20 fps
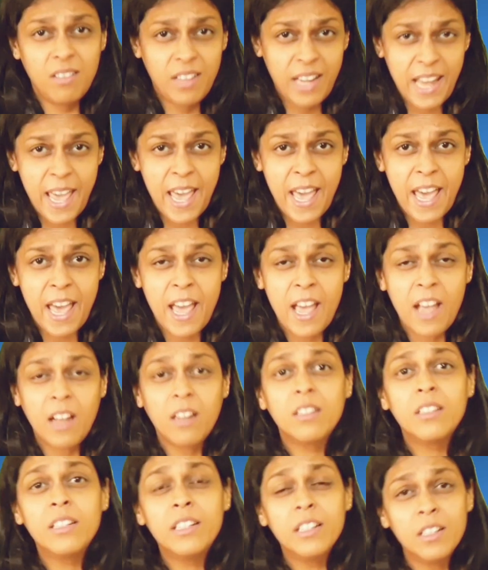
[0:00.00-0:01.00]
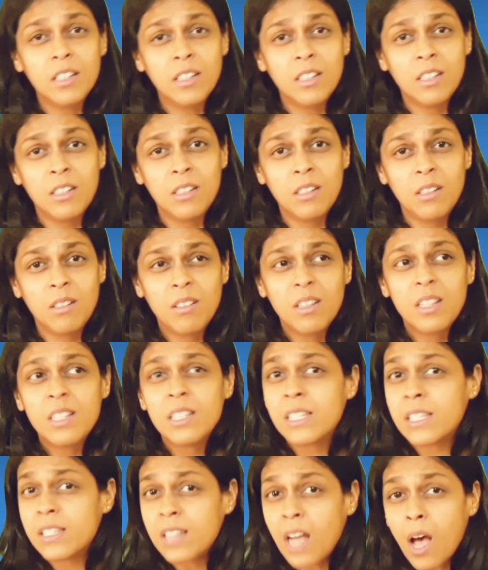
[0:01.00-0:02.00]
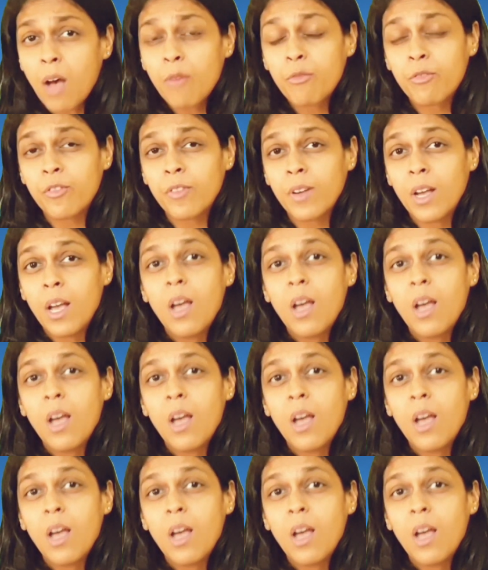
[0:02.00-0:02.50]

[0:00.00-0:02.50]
nah, the, stuff.